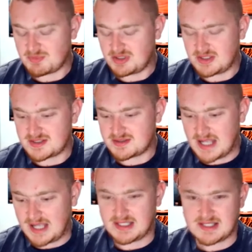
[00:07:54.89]
but it's
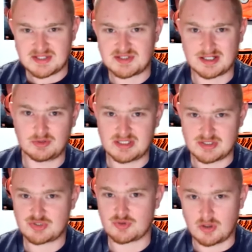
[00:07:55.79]
not necessarily
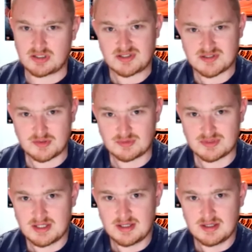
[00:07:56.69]
his strongest suit.